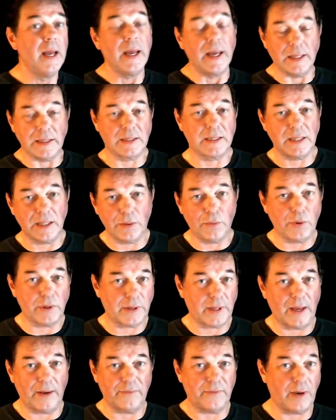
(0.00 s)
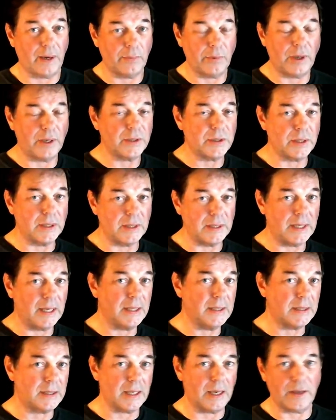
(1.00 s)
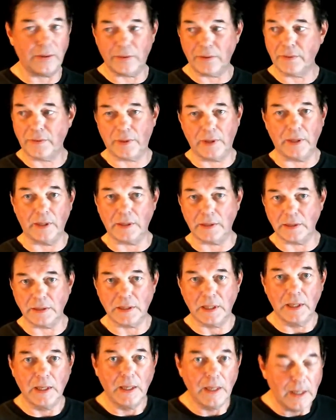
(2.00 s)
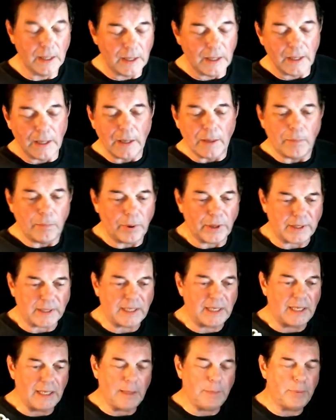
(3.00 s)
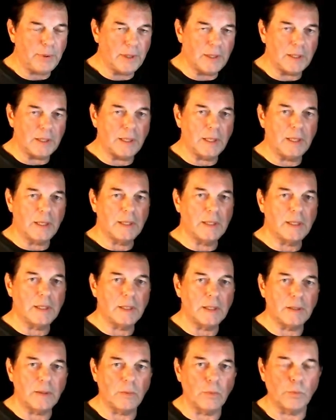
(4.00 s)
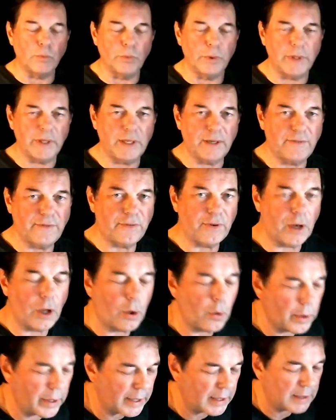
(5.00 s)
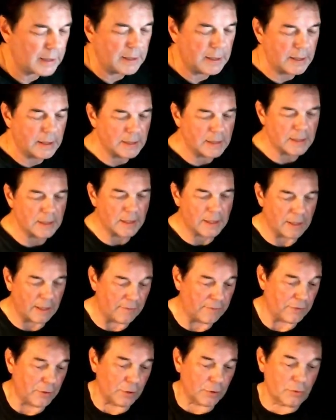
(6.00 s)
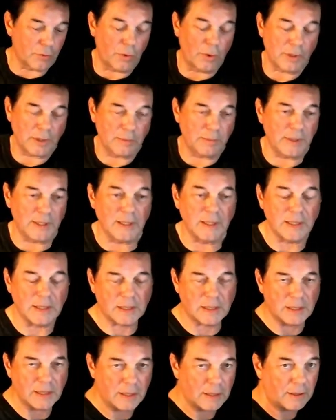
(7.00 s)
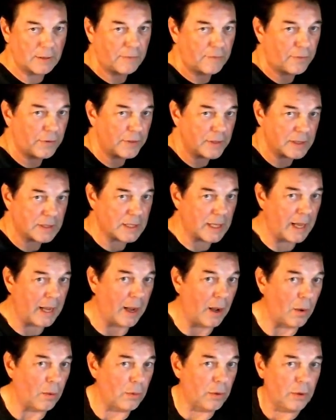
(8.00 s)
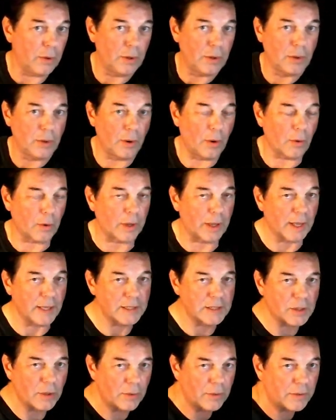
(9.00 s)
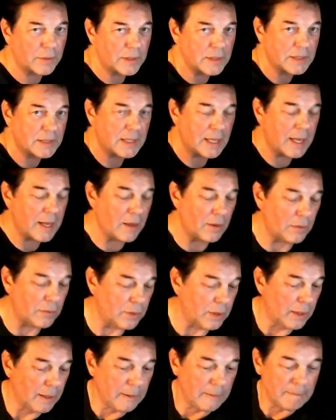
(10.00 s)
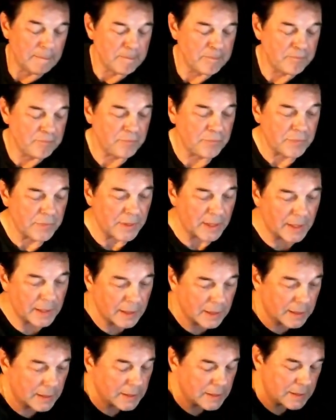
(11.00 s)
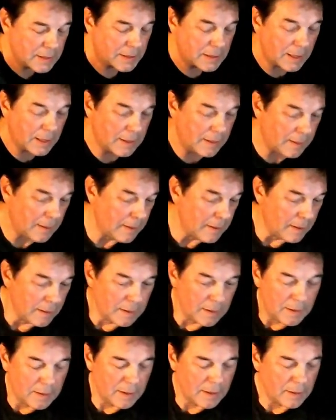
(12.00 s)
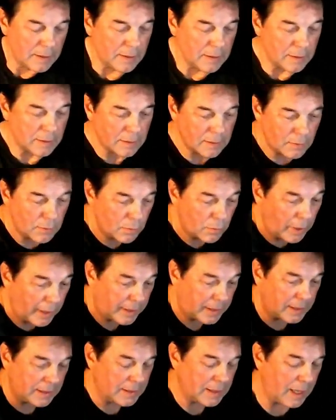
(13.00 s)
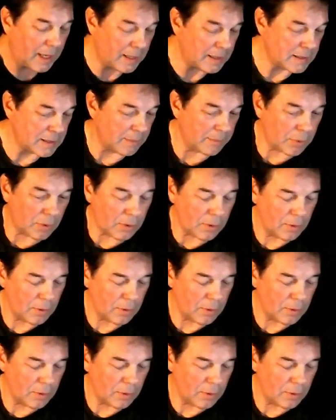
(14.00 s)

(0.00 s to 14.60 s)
and see what that vibration does to other things. But keep it really flowing if you're going to be listening for the sound, okay, so that the sound is recognizable.